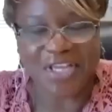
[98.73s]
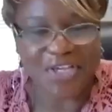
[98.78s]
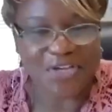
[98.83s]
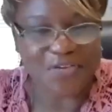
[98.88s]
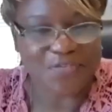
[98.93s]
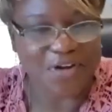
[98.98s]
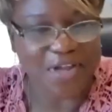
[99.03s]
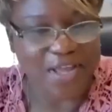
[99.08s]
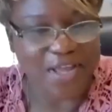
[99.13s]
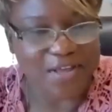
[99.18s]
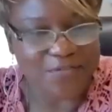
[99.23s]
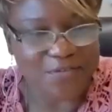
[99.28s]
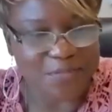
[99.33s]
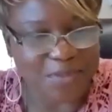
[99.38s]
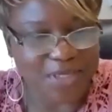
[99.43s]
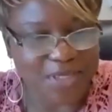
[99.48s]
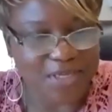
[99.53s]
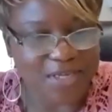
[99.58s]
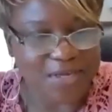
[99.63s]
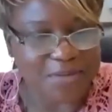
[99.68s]
thank you for
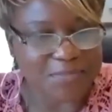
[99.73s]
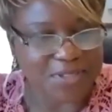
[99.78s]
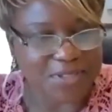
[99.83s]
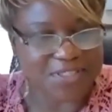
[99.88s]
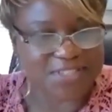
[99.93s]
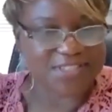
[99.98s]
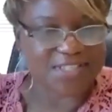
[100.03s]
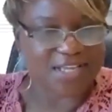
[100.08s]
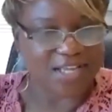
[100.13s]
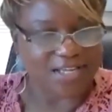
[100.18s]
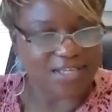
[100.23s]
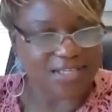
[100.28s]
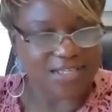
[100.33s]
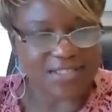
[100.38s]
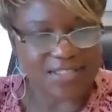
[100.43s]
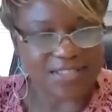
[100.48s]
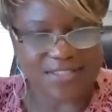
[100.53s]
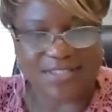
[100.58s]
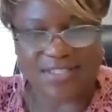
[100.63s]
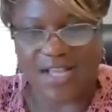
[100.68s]
having me. I'm
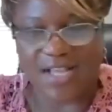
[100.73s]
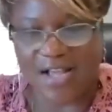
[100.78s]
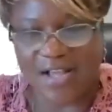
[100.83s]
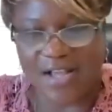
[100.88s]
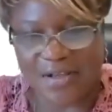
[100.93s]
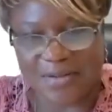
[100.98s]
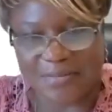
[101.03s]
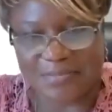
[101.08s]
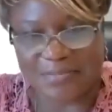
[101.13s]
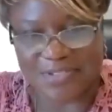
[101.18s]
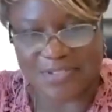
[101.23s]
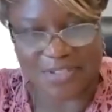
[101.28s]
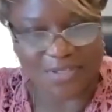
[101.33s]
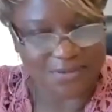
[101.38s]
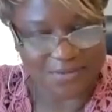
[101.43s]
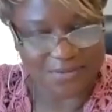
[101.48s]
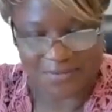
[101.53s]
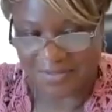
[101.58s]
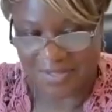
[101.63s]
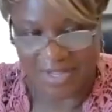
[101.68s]
excited.
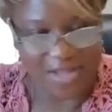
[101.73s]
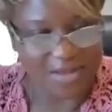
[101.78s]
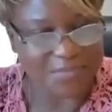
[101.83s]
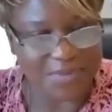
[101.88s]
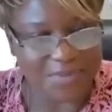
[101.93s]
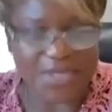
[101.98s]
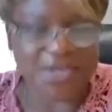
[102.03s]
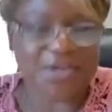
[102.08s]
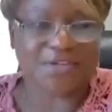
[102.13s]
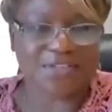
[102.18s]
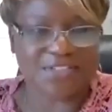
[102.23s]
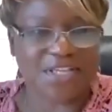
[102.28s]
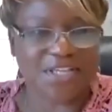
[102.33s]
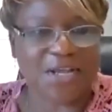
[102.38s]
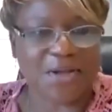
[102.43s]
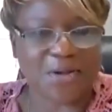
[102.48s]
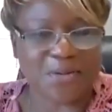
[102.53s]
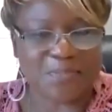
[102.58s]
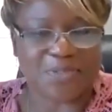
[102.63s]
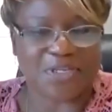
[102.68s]
So I'm here
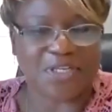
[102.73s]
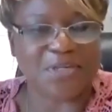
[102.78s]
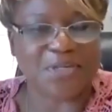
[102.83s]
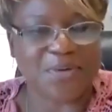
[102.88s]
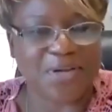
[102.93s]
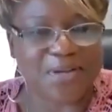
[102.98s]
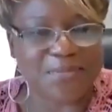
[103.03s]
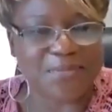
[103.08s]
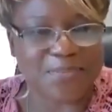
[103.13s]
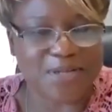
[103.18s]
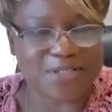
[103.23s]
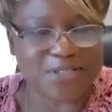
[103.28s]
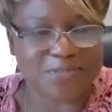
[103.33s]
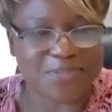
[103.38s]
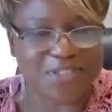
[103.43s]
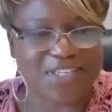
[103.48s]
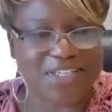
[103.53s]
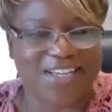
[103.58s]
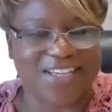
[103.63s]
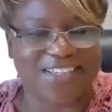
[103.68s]
to help in any way I
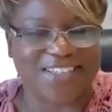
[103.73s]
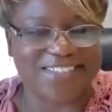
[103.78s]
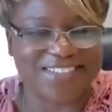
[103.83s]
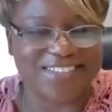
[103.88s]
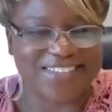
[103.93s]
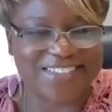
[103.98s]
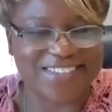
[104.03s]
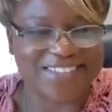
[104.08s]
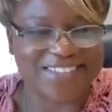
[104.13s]
possibly can.